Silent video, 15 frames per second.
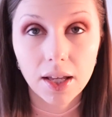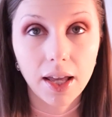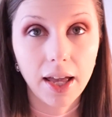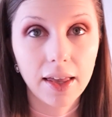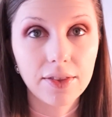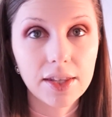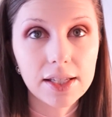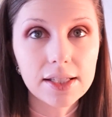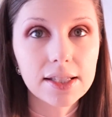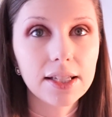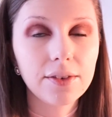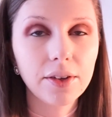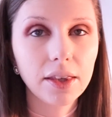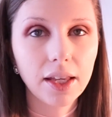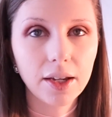And this,
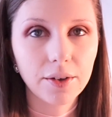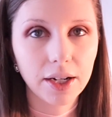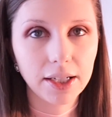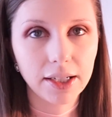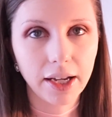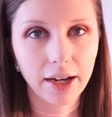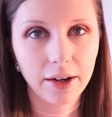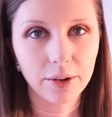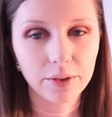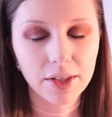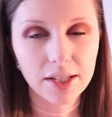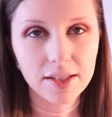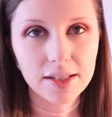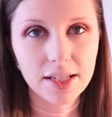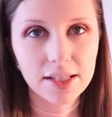even like right now,
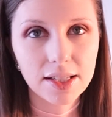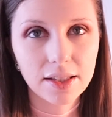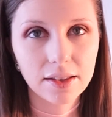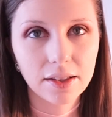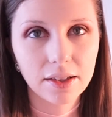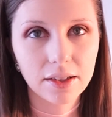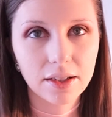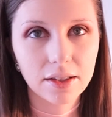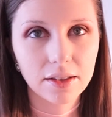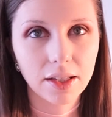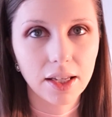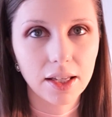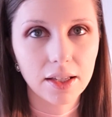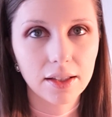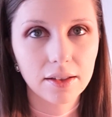this doesn't look
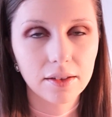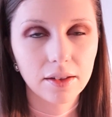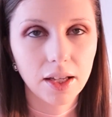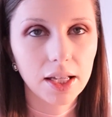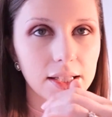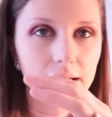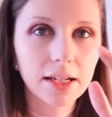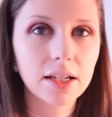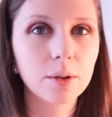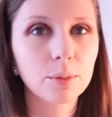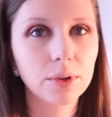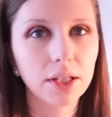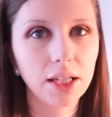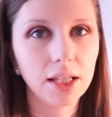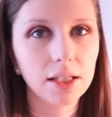like, it's not
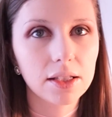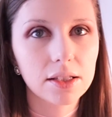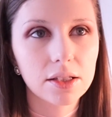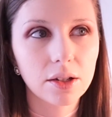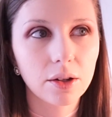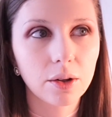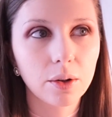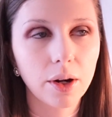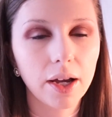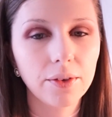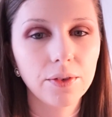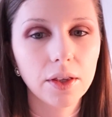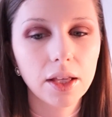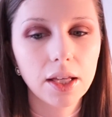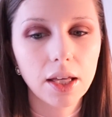complete. So I
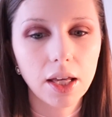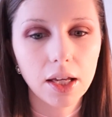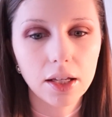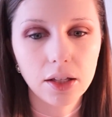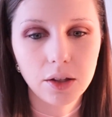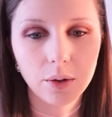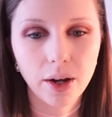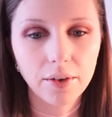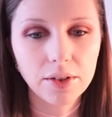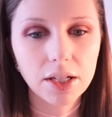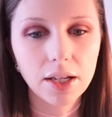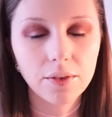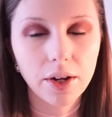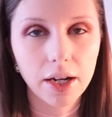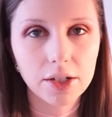feel like you have to
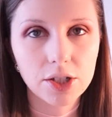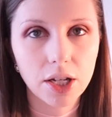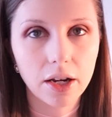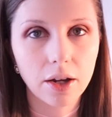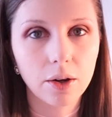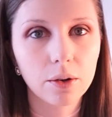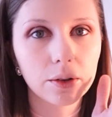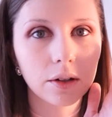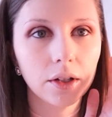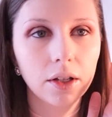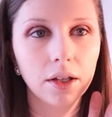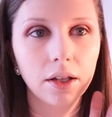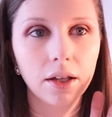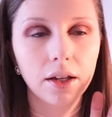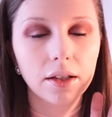give eyeshadow,
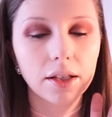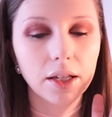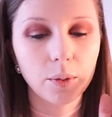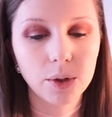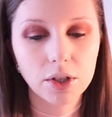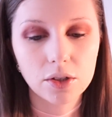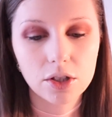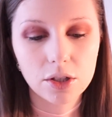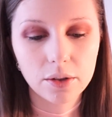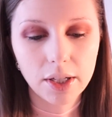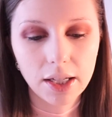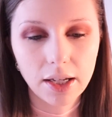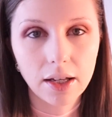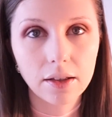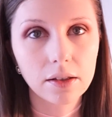like when you're
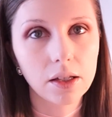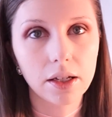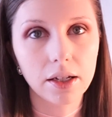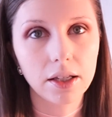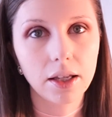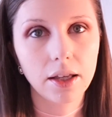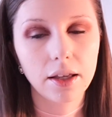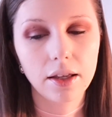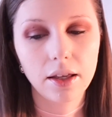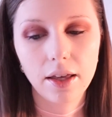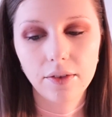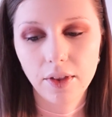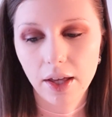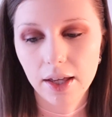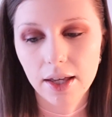doing a look
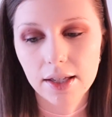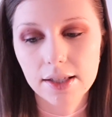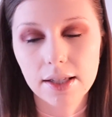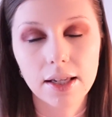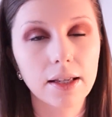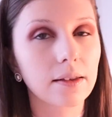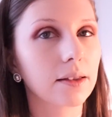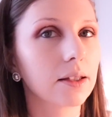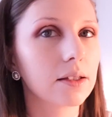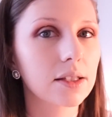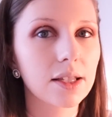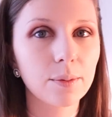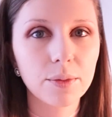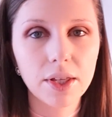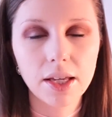that is like a little
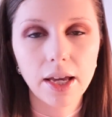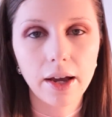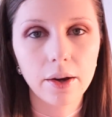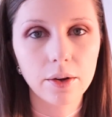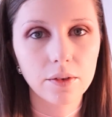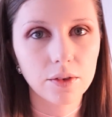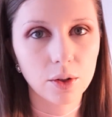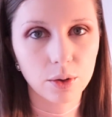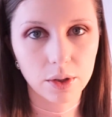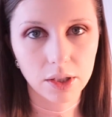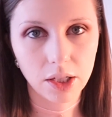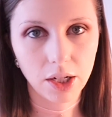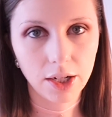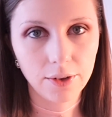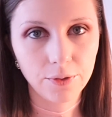something out of the
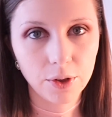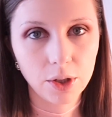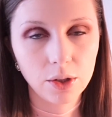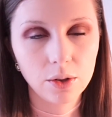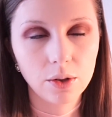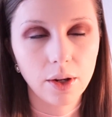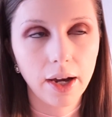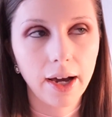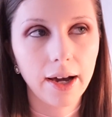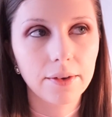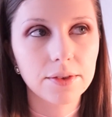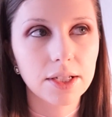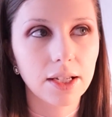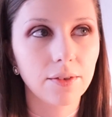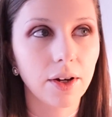ordinary for you, you
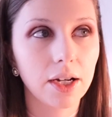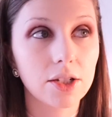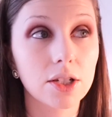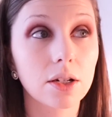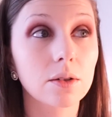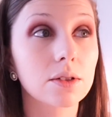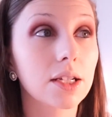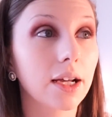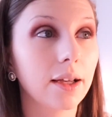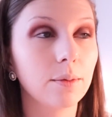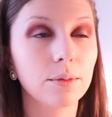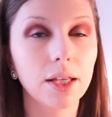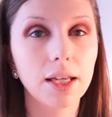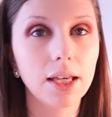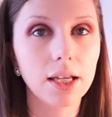have to give eyeshadow
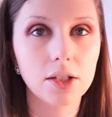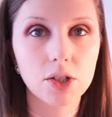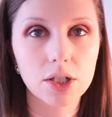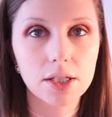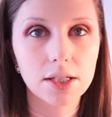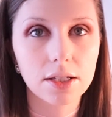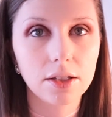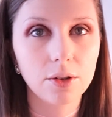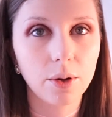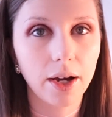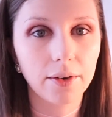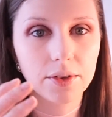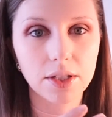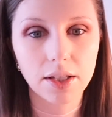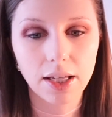time. Like it just, you
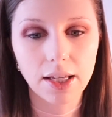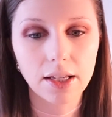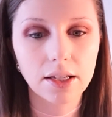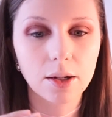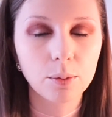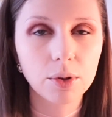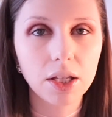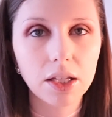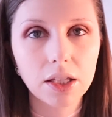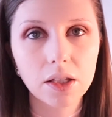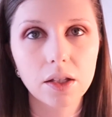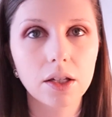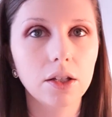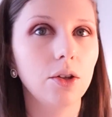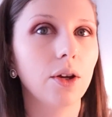have to like complete the
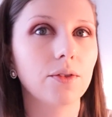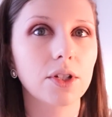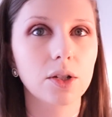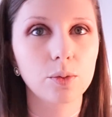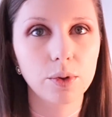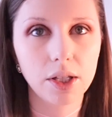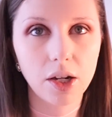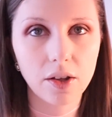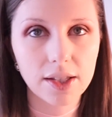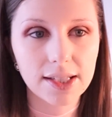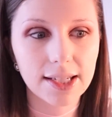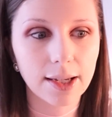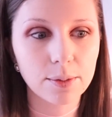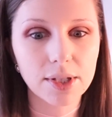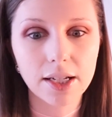look, you have to complete all the steps.